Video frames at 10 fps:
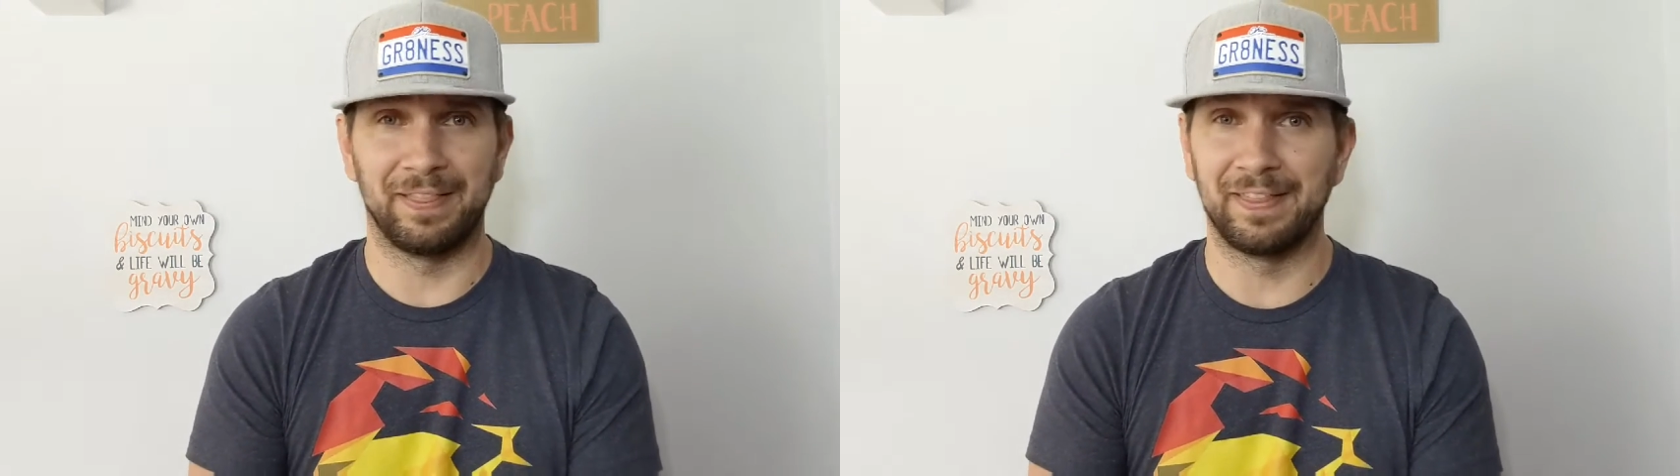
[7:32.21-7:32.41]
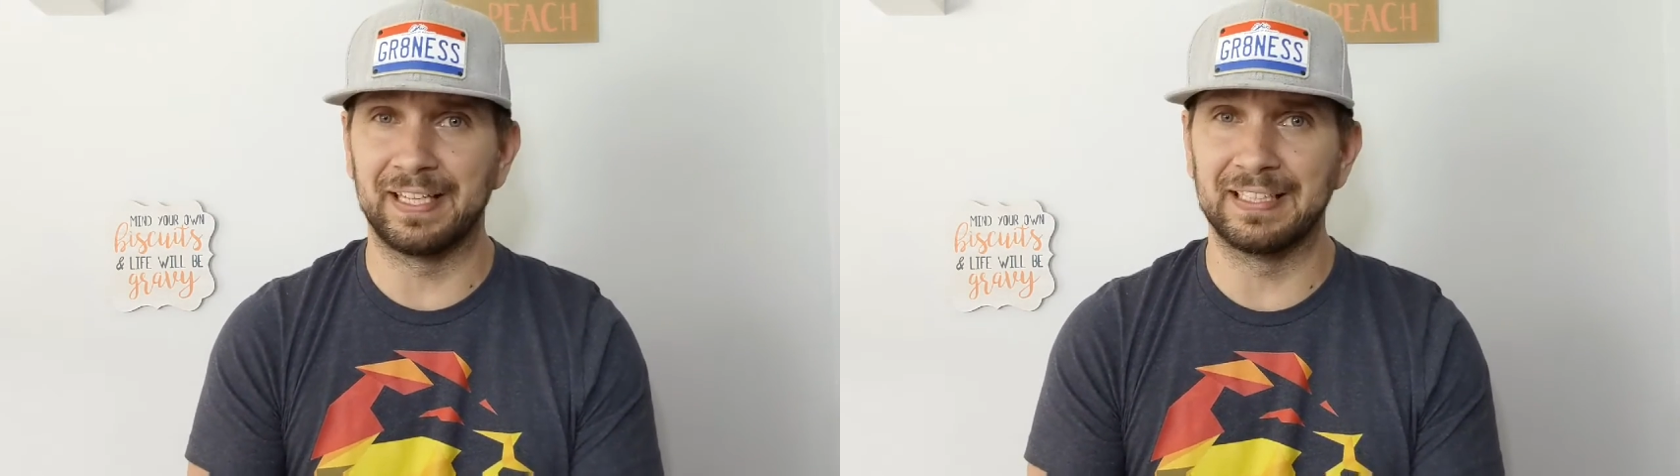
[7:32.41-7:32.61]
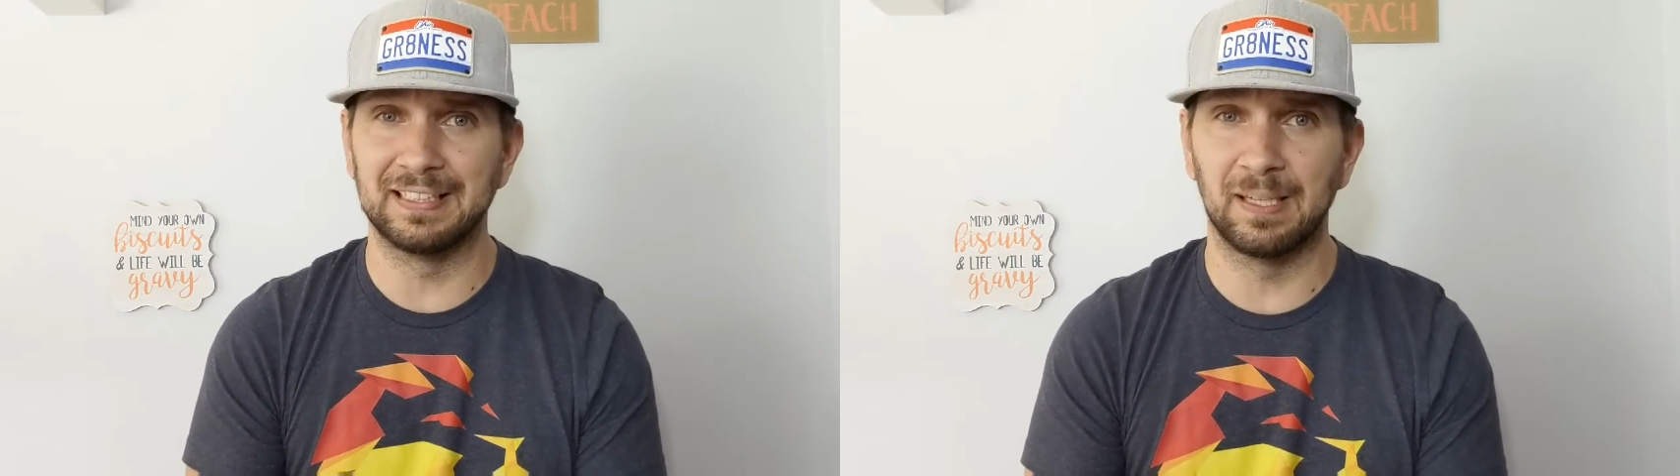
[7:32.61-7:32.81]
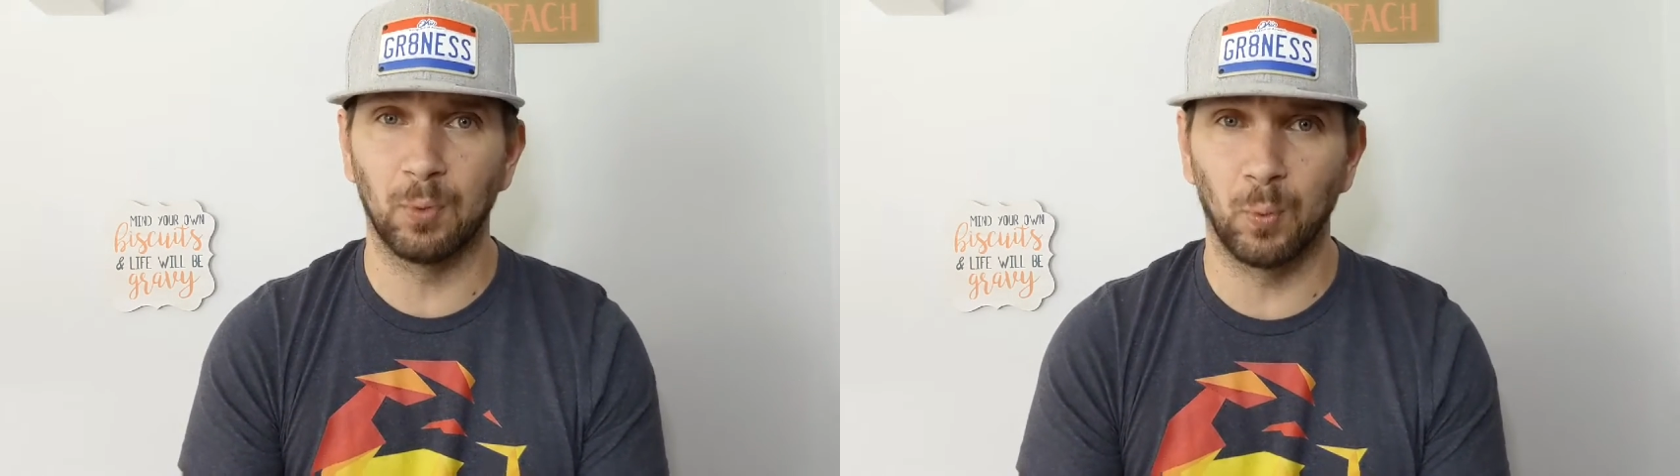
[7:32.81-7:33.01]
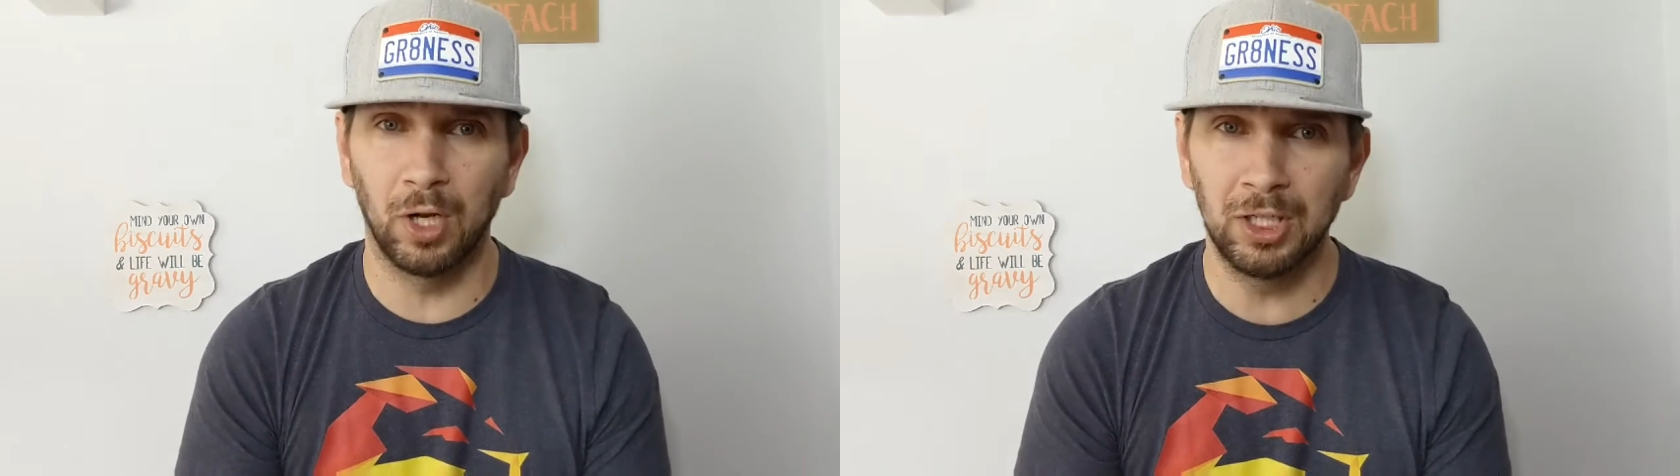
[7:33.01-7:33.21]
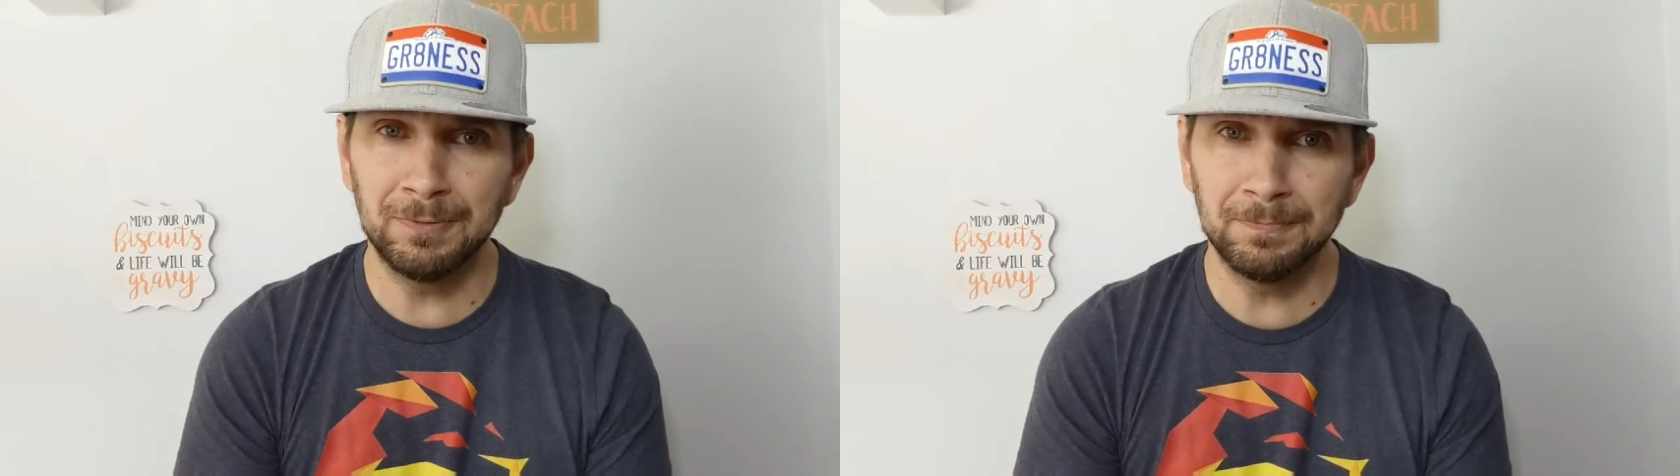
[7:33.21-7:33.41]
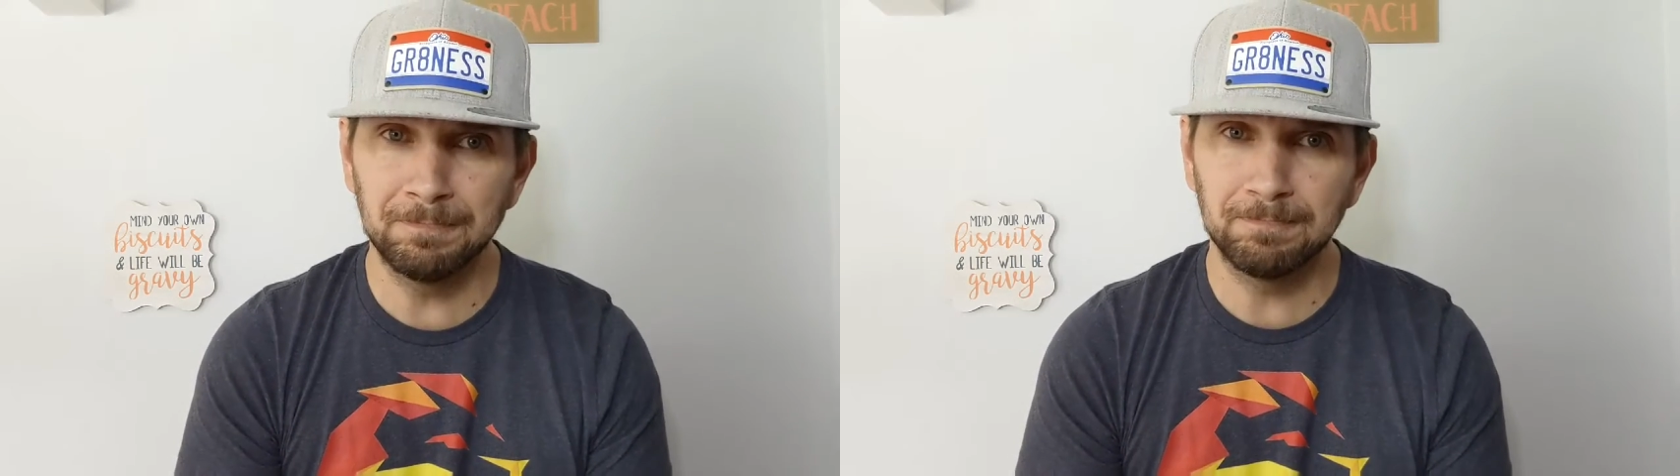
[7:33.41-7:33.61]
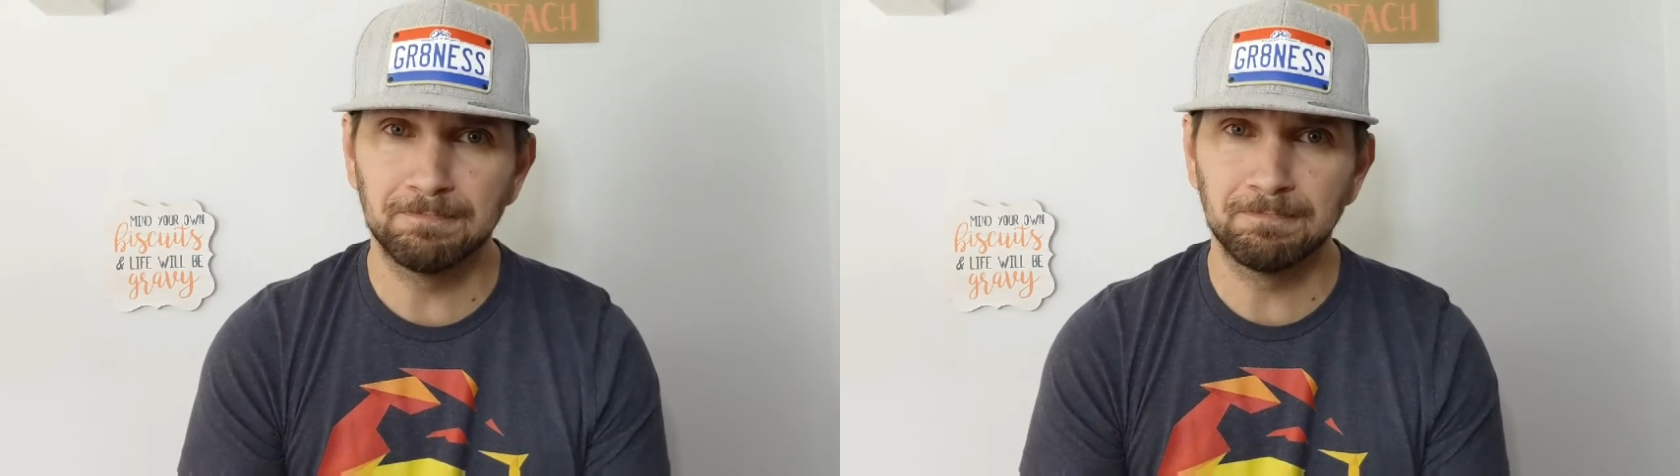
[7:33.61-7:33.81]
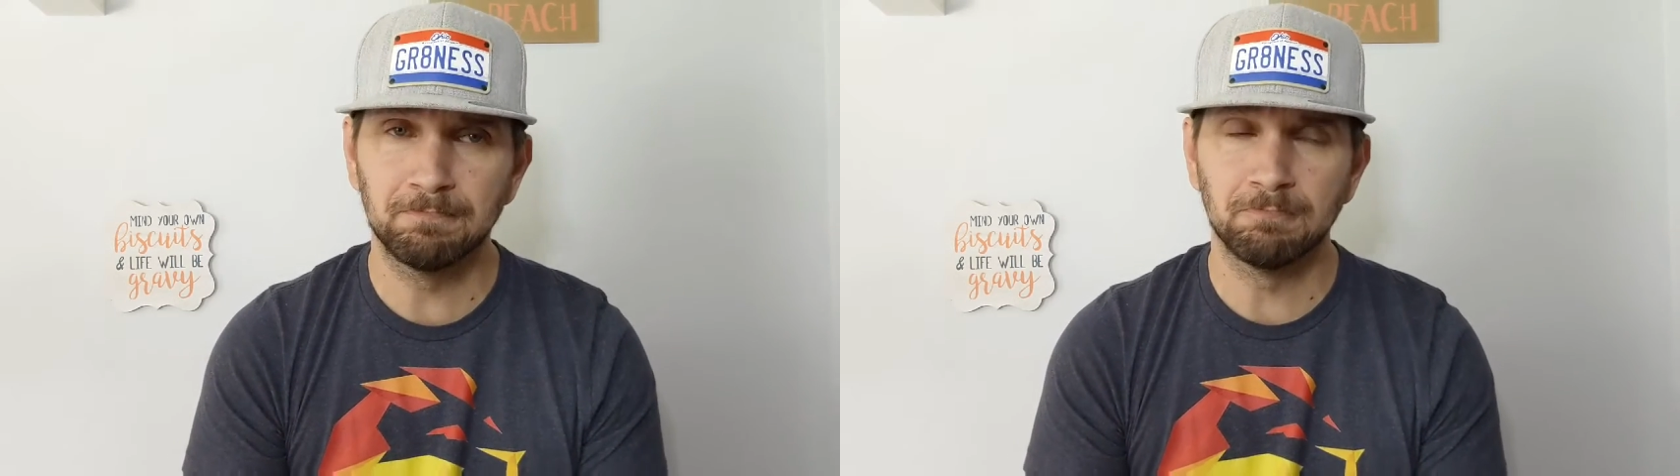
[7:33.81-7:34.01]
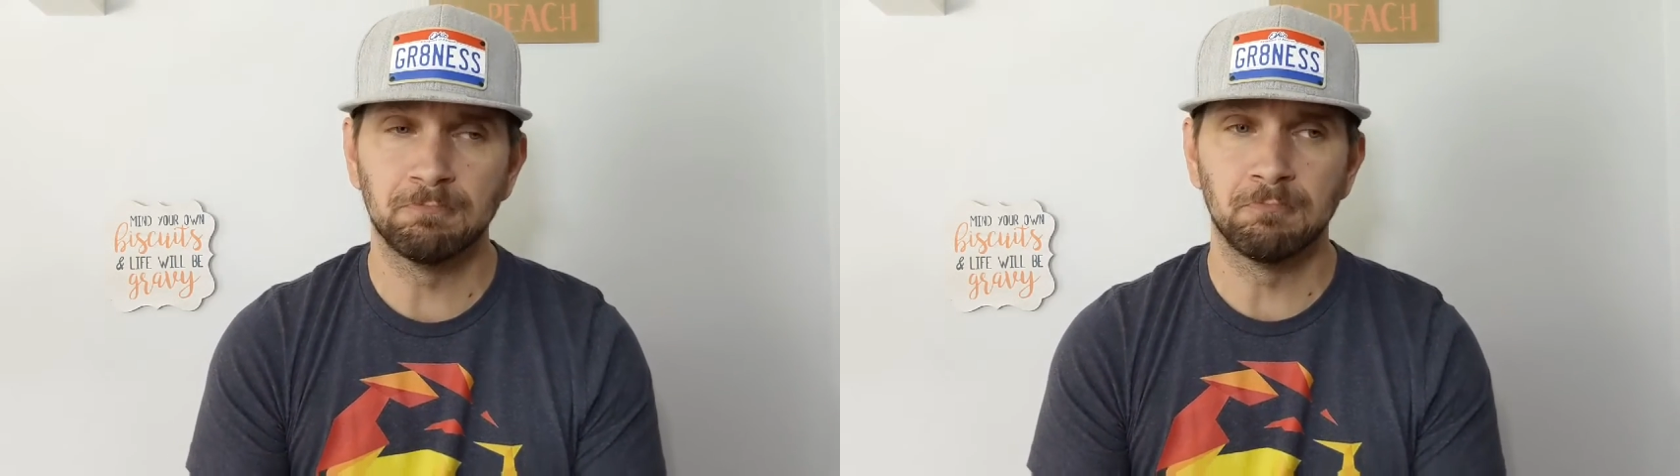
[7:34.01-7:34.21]
I think he's number
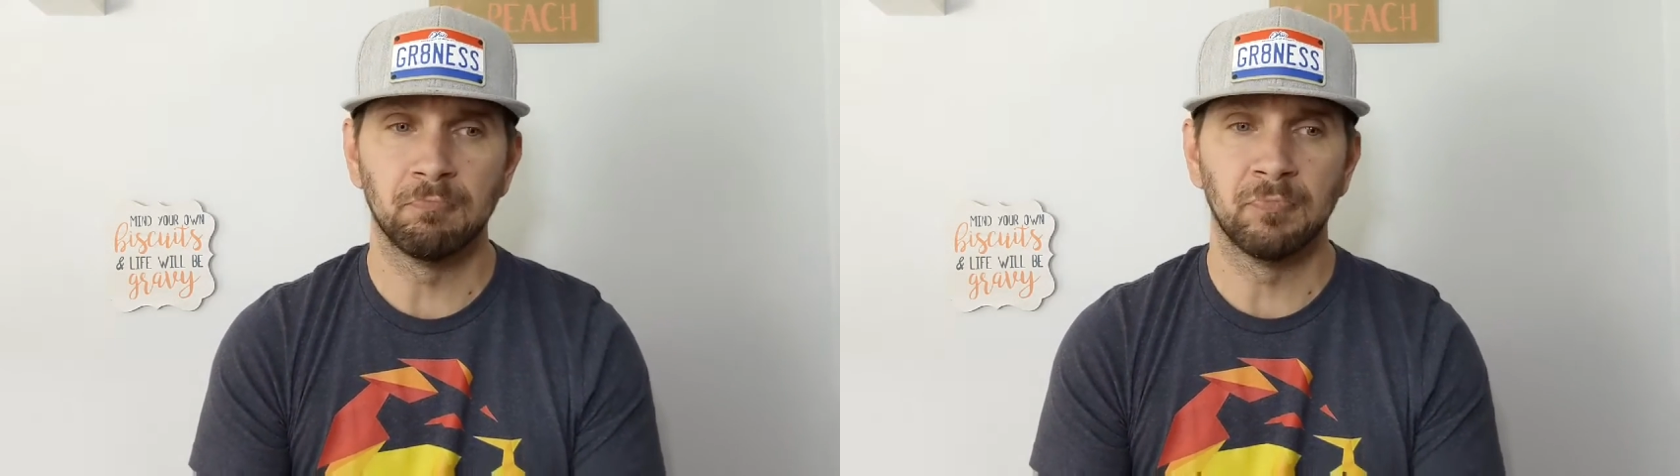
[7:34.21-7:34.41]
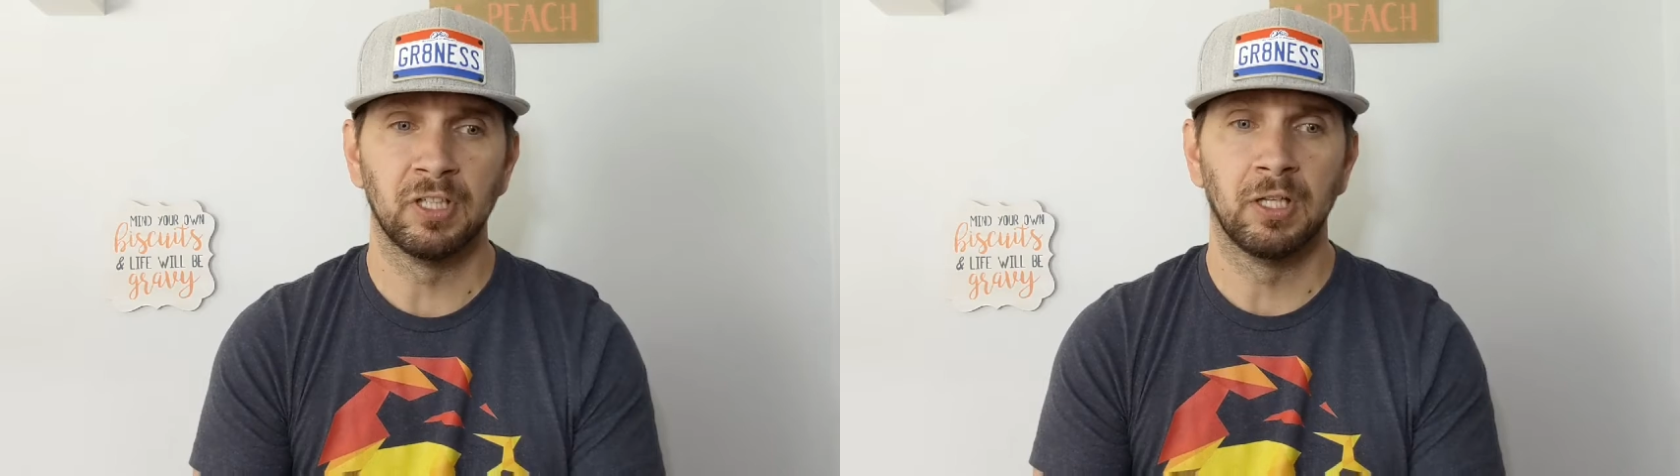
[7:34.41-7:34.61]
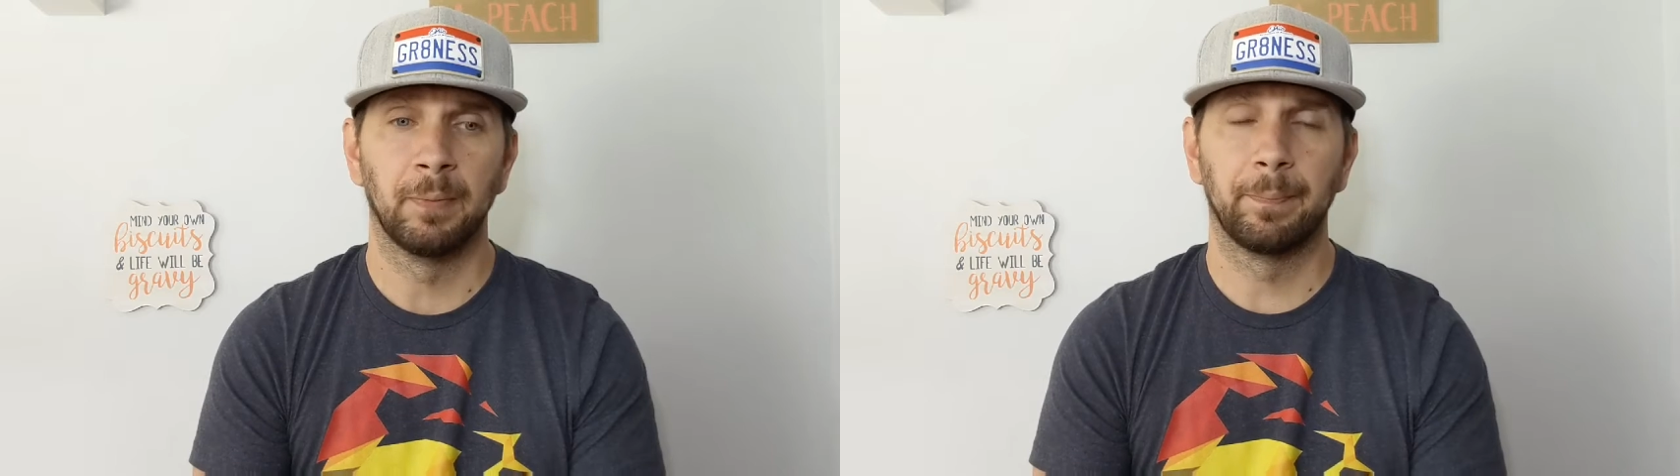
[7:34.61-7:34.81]
one,